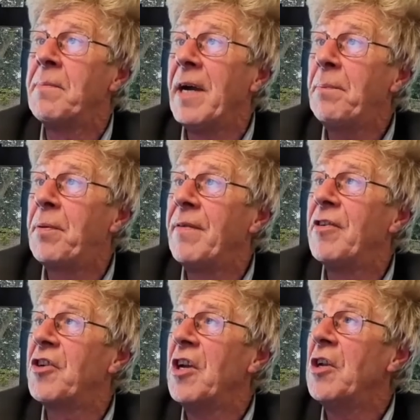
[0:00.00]
It is my
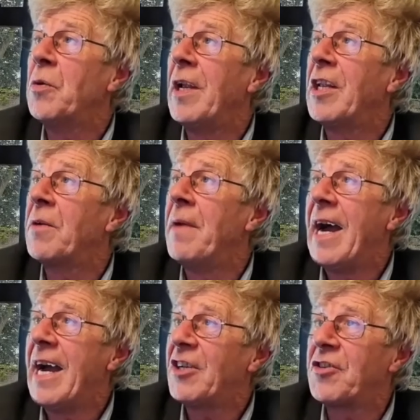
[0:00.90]
privilege to
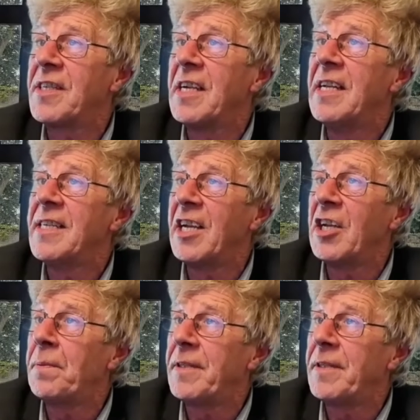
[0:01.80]
welcome actress,